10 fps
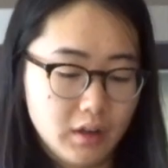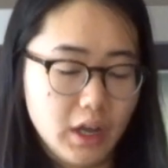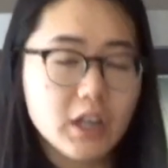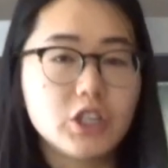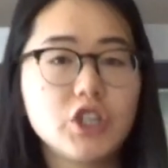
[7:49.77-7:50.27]

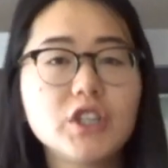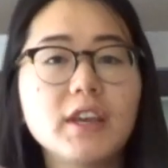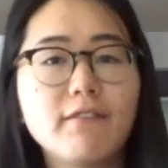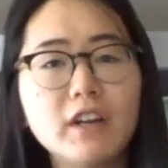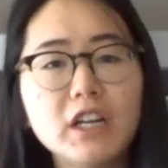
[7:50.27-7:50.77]
Yeah, it's just
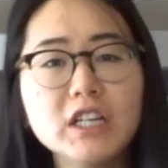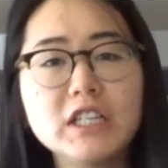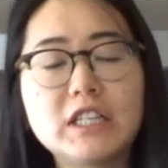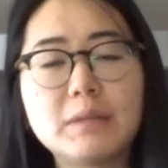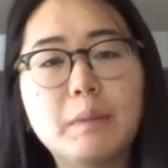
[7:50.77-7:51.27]
like very
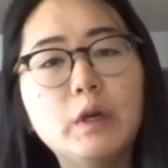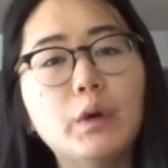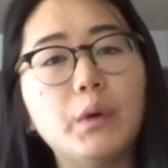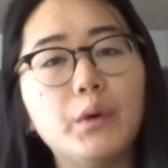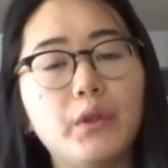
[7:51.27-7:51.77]

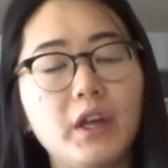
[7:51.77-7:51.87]
smooth.